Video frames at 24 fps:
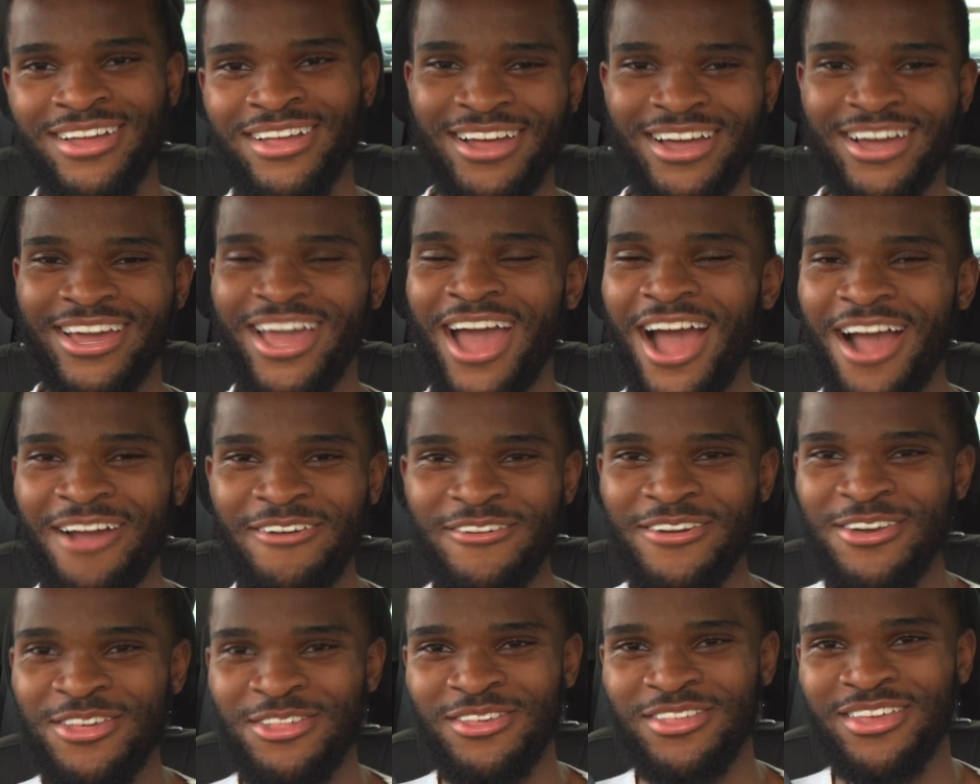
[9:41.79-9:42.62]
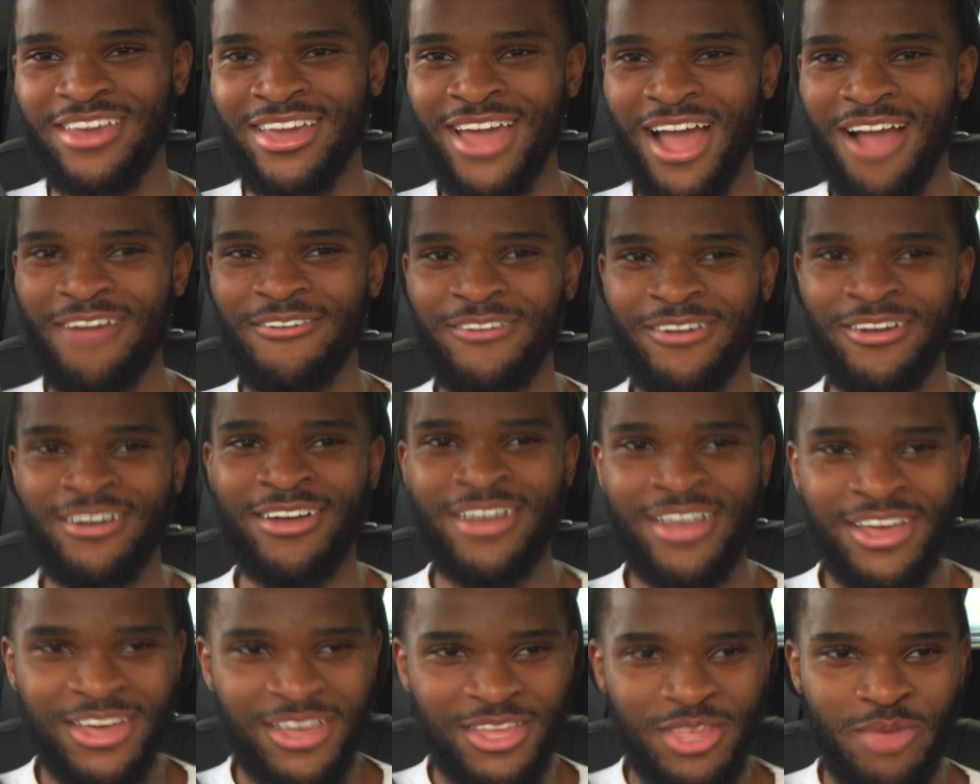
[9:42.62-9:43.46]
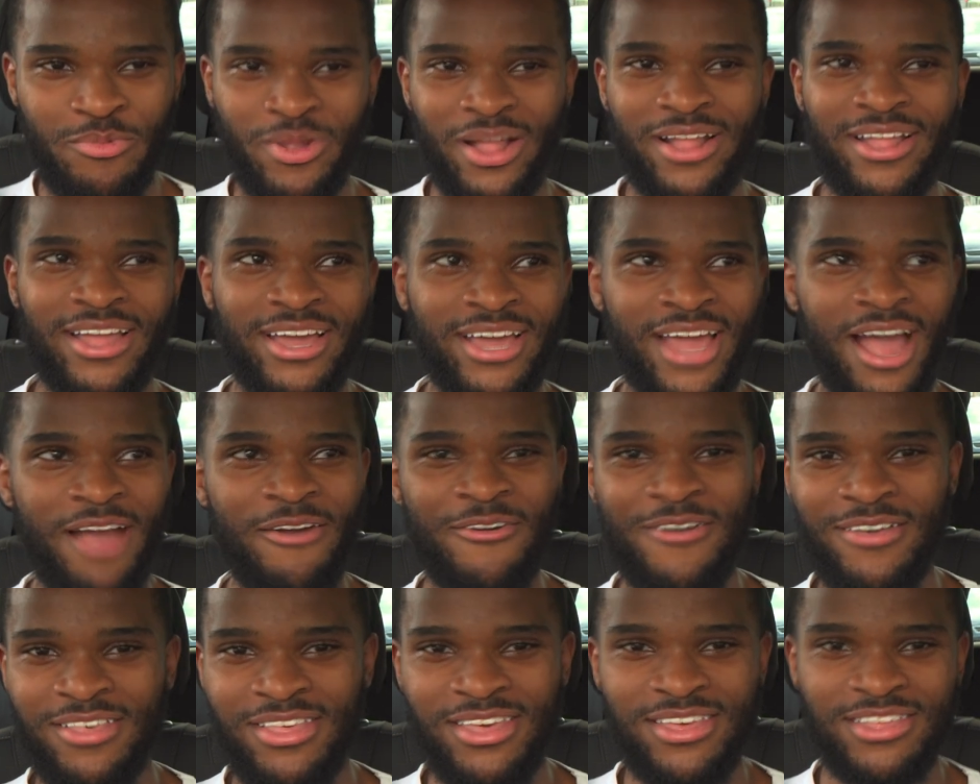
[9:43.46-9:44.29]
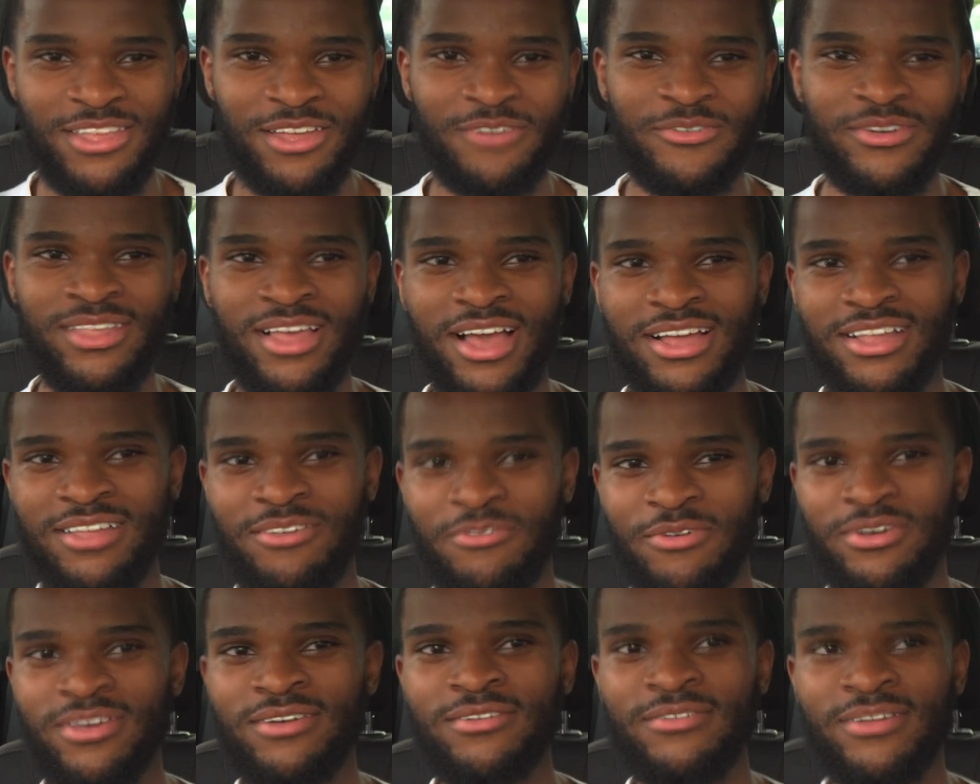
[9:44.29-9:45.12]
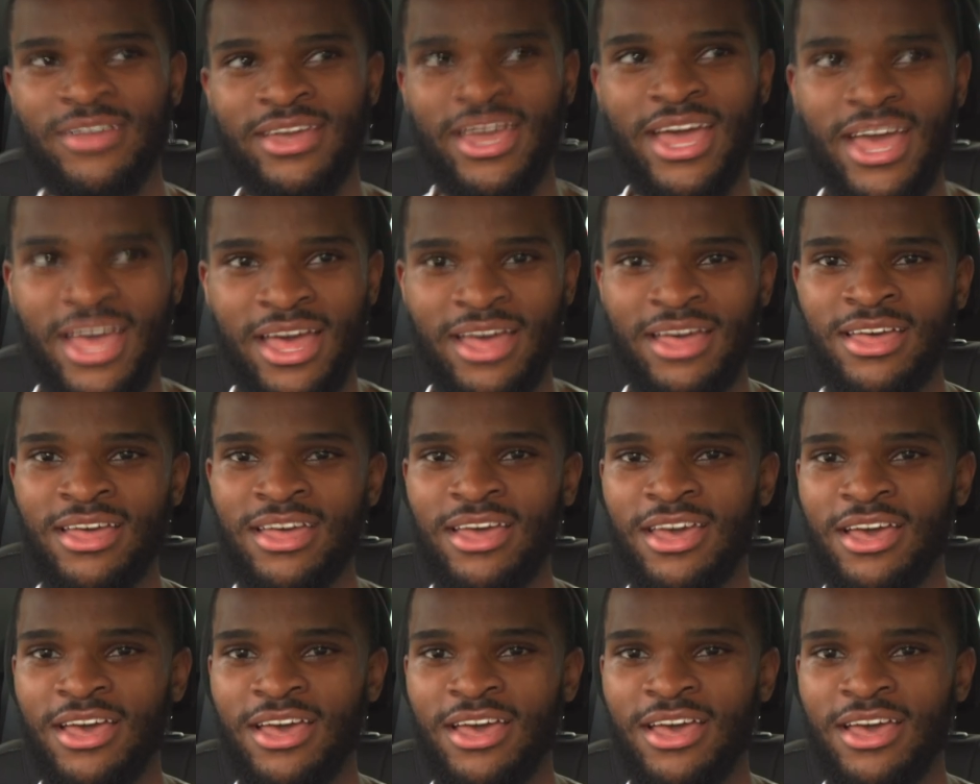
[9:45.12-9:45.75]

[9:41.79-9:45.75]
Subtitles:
A carrot is just a carrot. You plant a carrot seed, you know exactly what you're going to get.